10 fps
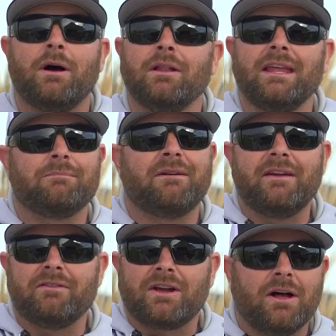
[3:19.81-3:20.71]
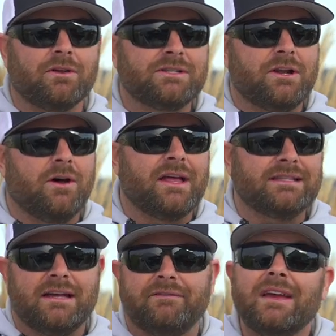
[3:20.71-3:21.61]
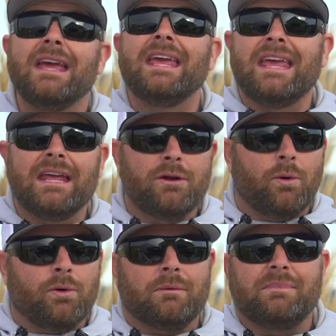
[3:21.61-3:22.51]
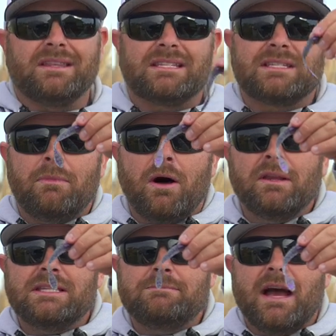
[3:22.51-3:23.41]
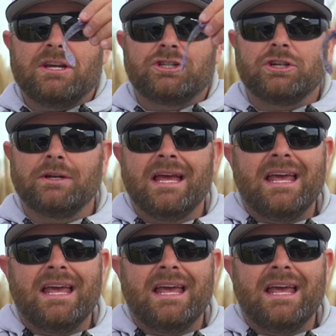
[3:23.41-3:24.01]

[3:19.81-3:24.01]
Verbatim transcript: I'll link my favorite colors and all that stuff in order. But the Smallie Smasher